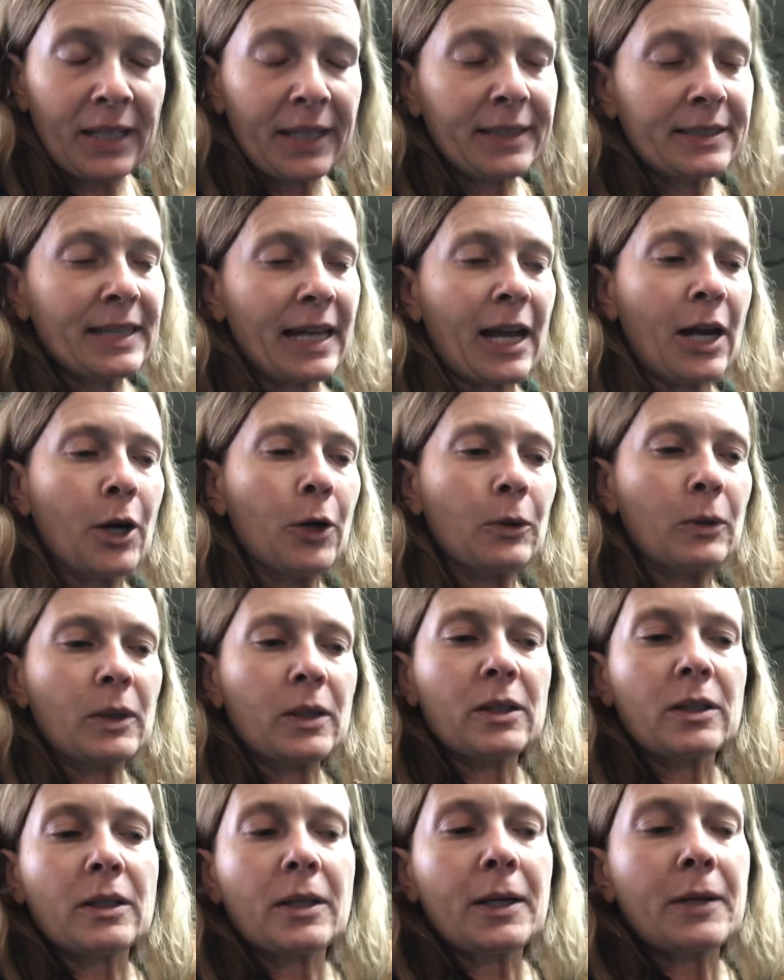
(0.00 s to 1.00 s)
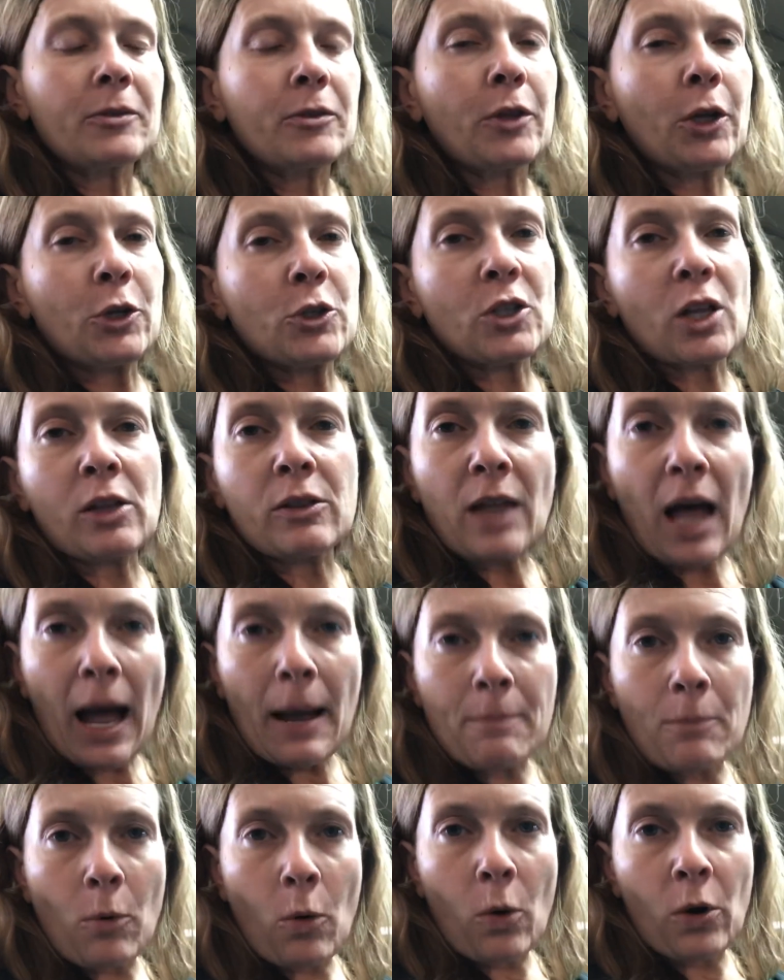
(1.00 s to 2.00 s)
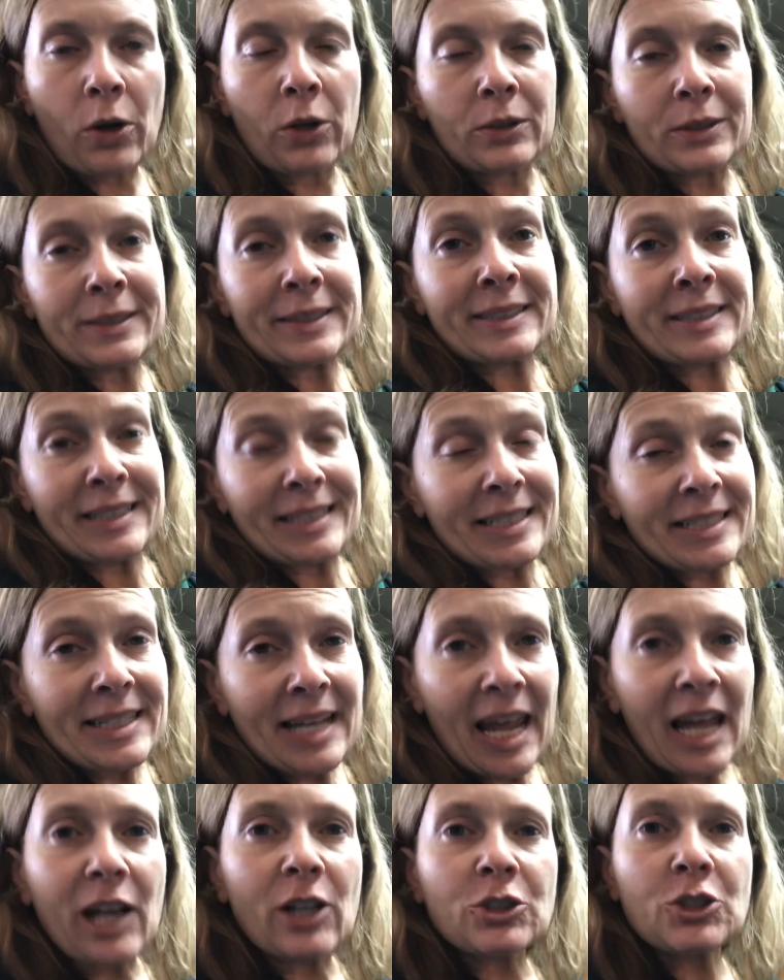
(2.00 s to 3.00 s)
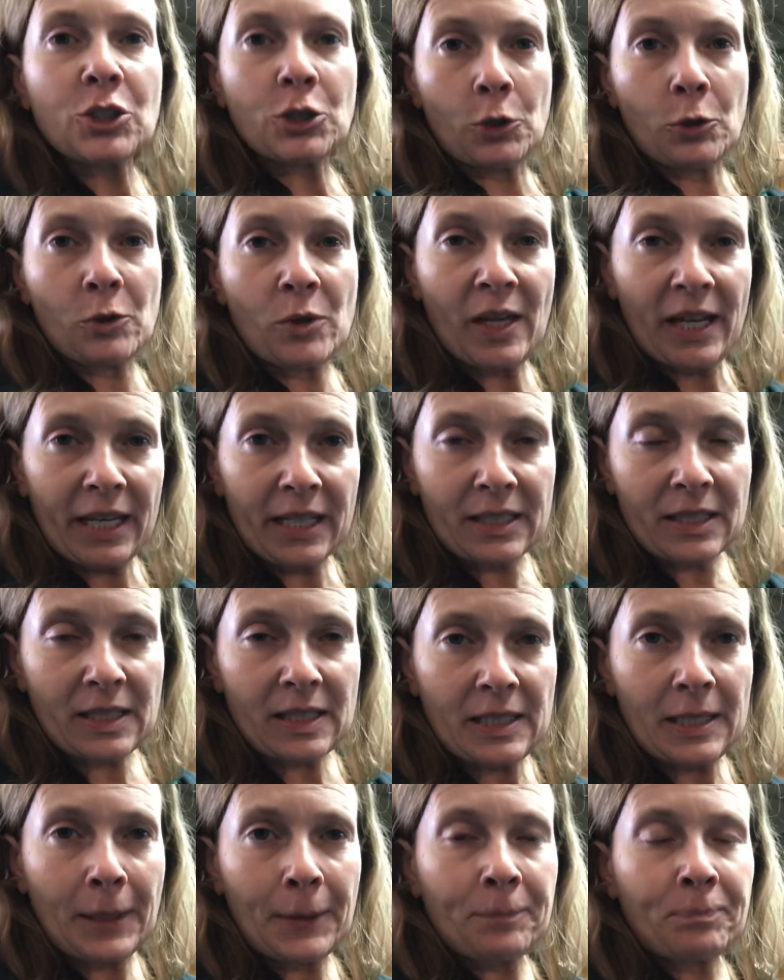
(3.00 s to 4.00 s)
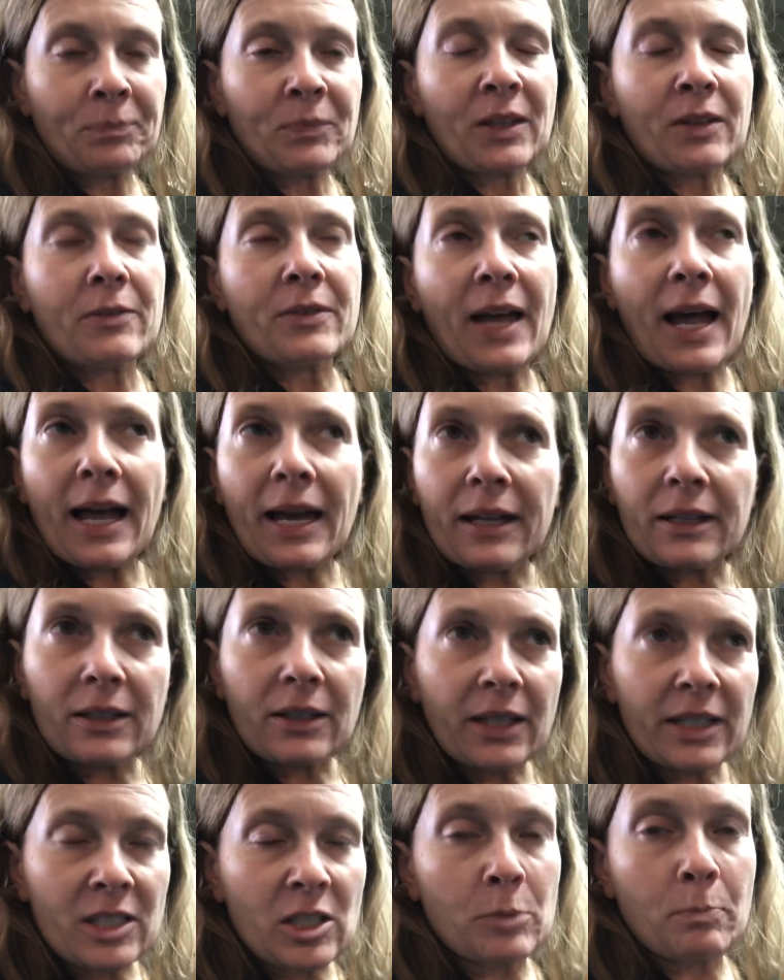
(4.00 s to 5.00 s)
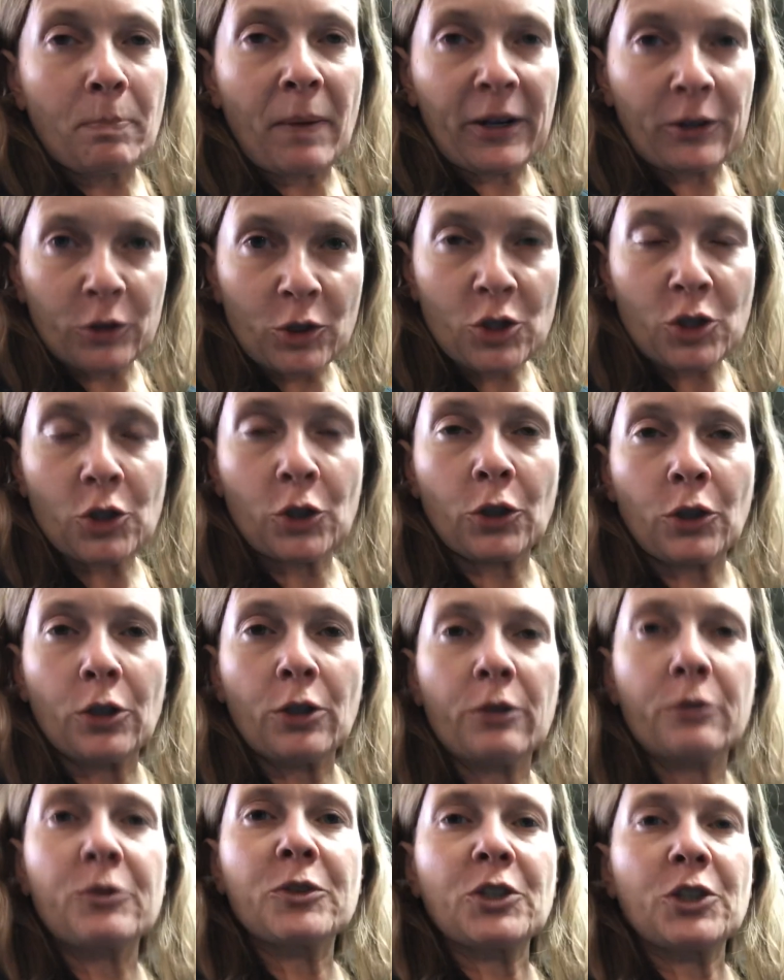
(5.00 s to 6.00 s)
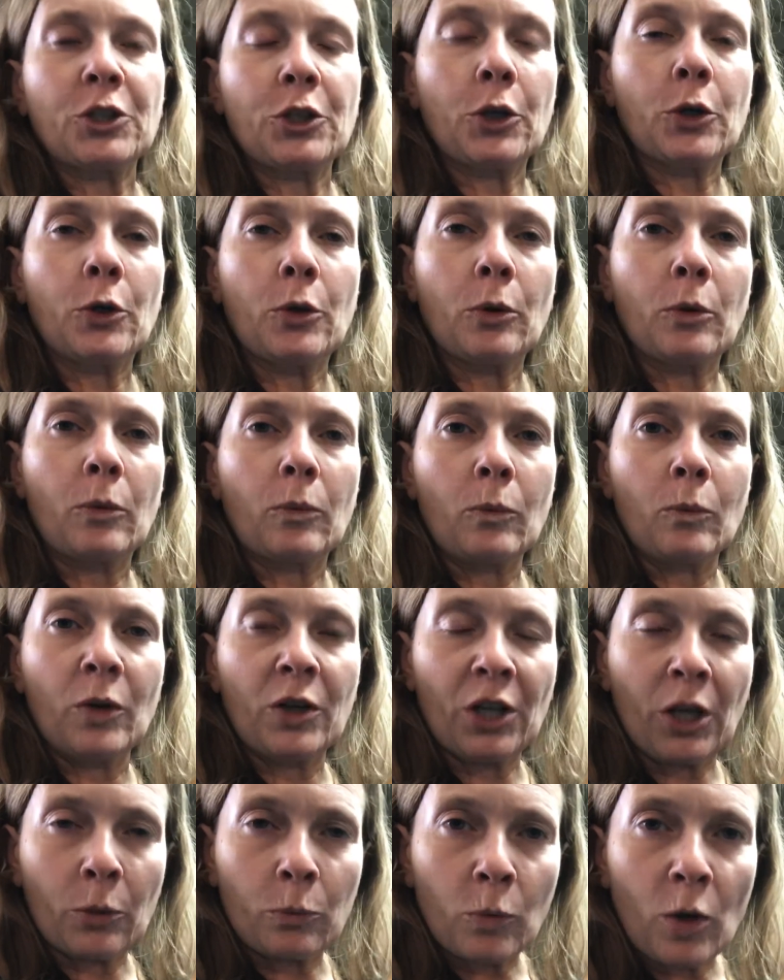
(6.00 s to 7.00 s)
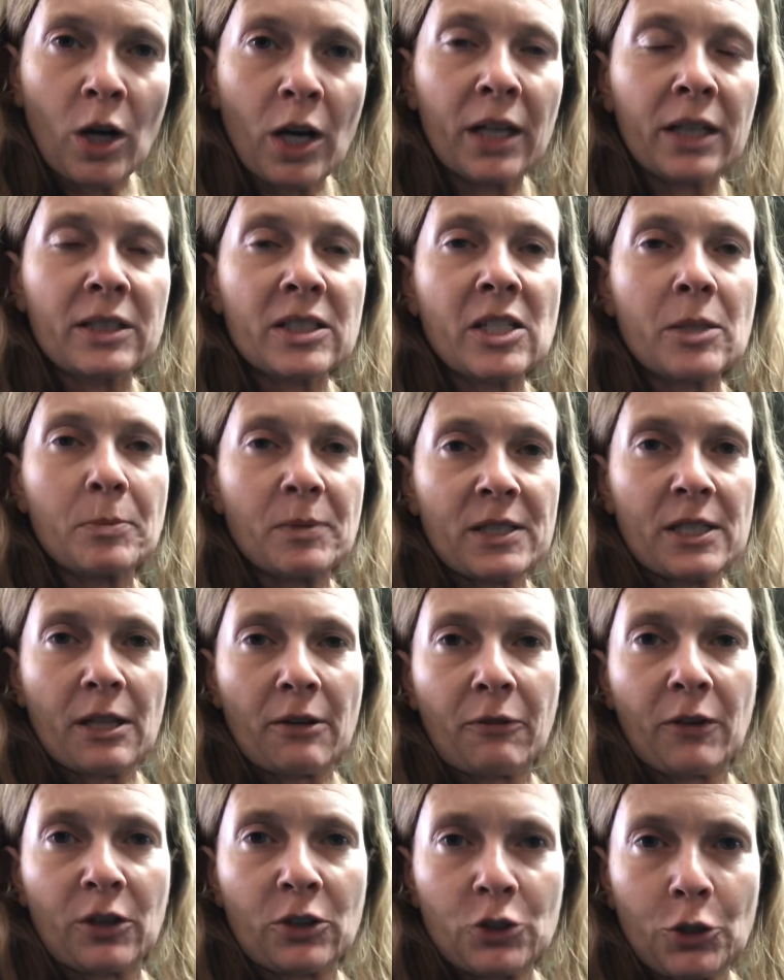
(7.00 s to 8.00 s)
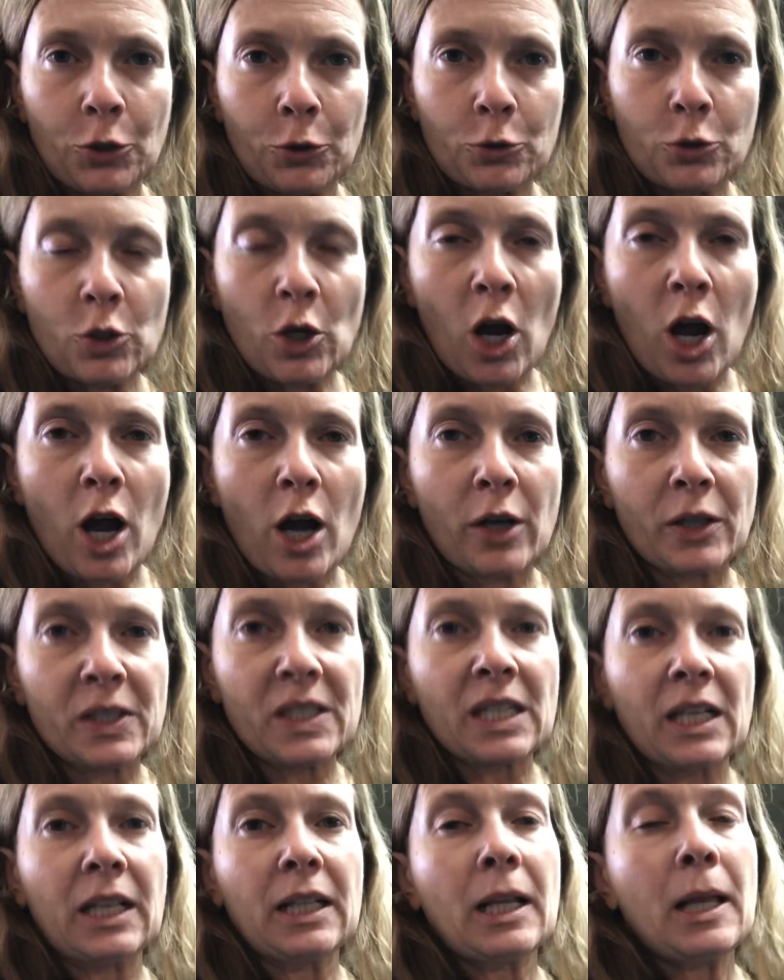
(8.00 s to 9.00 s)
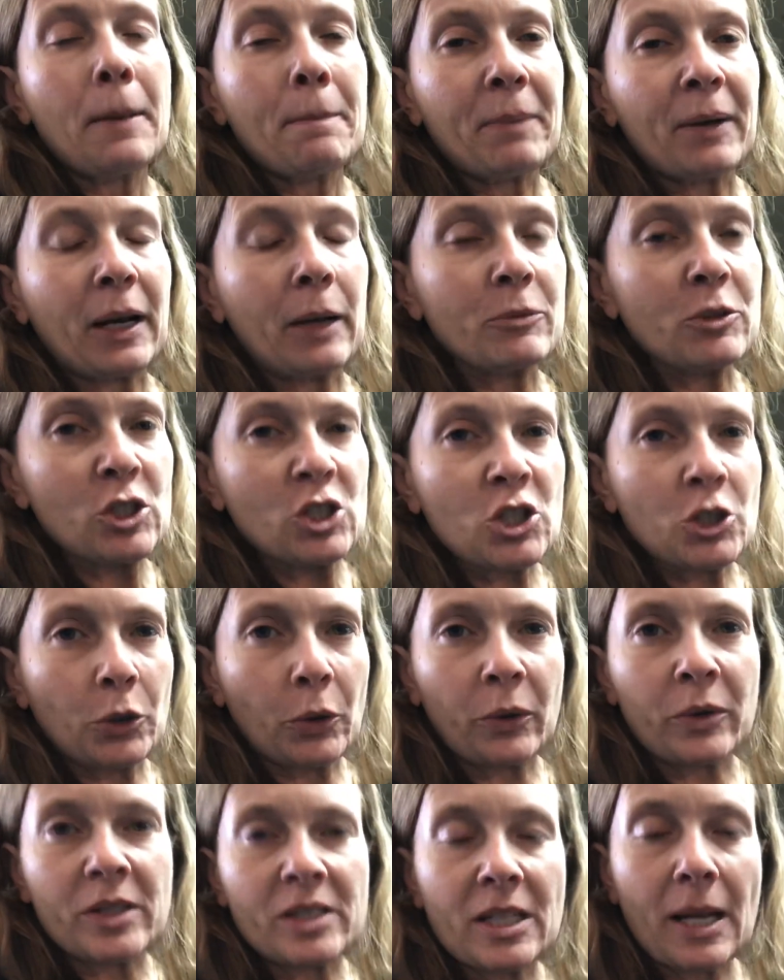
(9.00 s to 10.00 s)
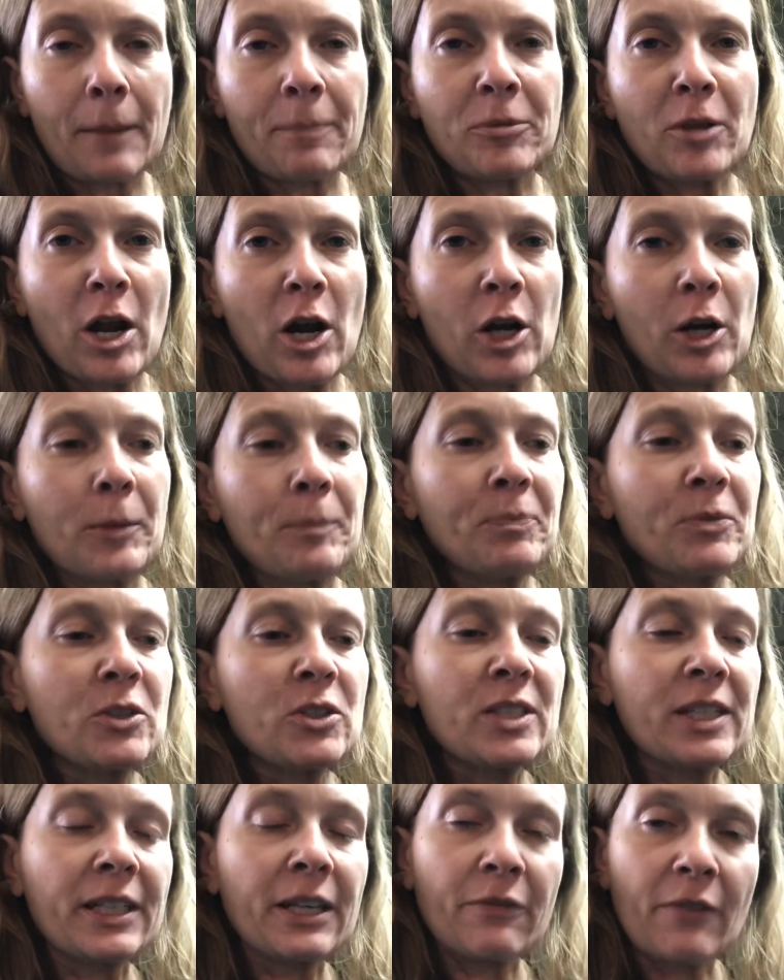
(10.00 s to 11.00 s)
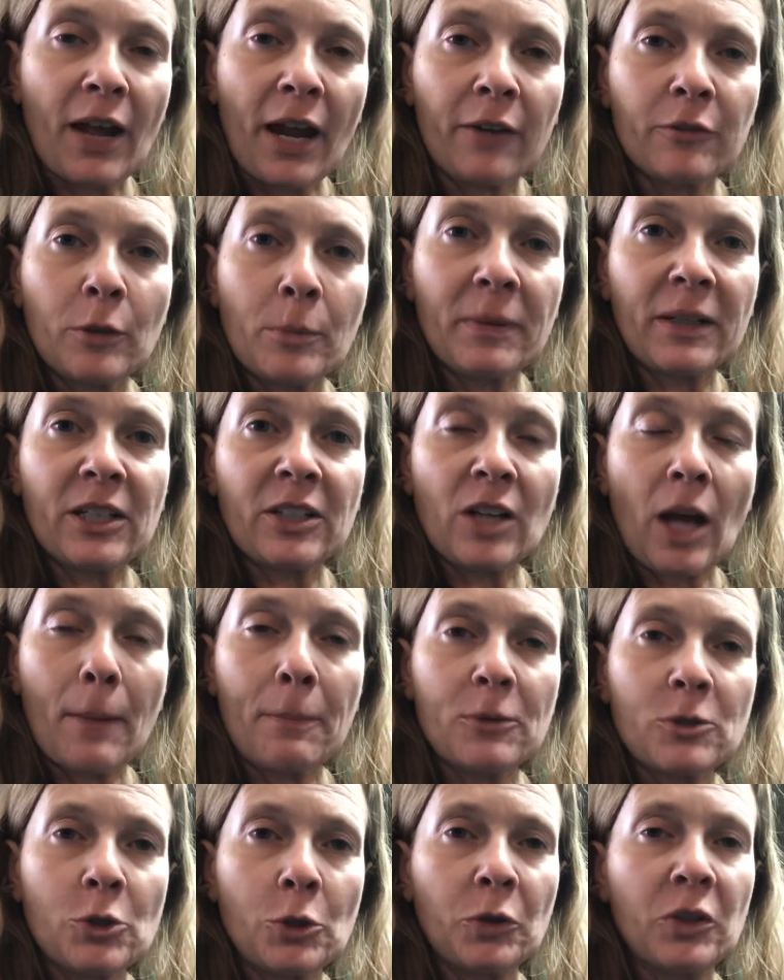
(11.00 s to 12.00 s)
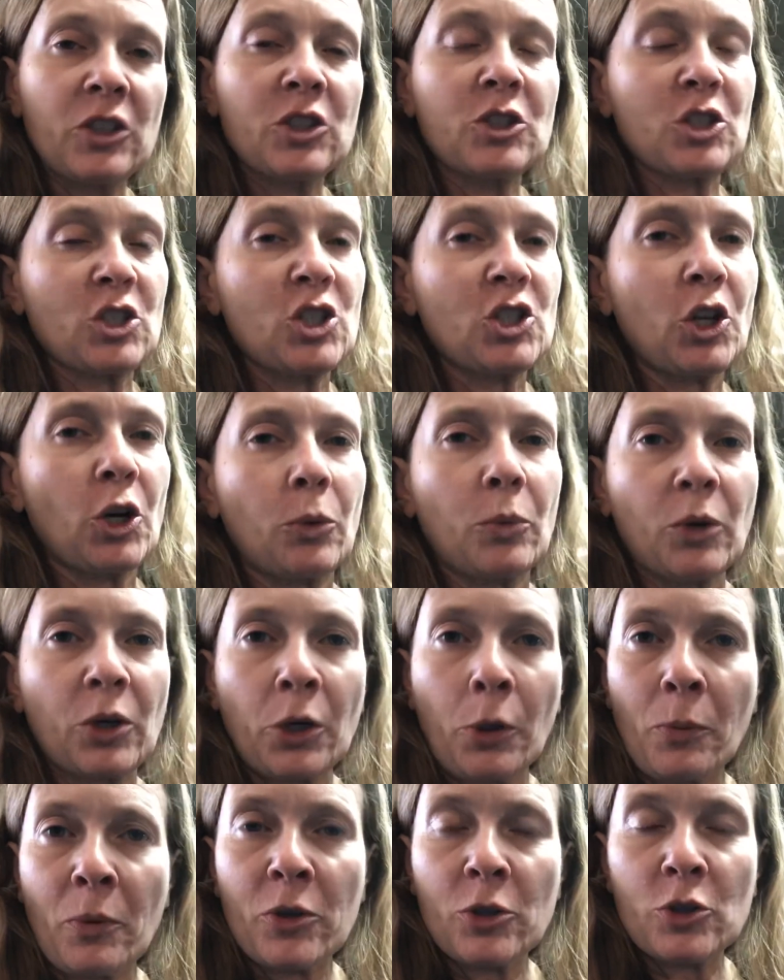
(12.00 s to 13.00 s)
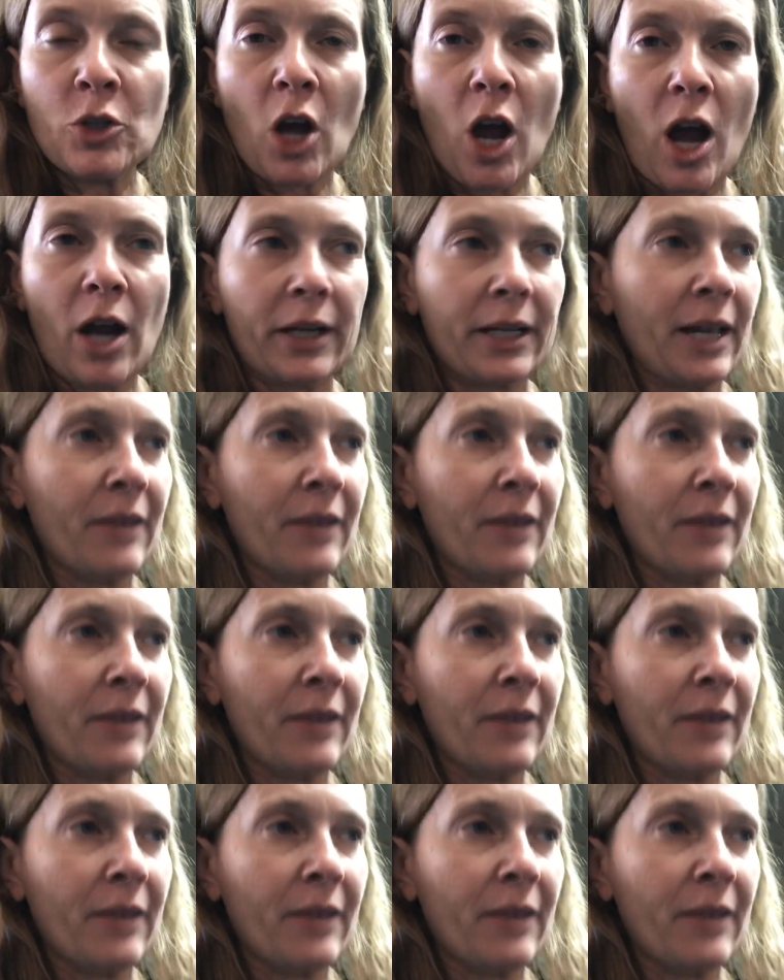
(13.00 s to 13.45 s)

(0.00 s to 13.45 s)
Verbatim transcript: Now, there's a lot more detail to this that is better served, you know, one-on-one, -on -one, specific to your dogs, but I'm just throwing this up there to give everybody an opportunity to just start working with your dog.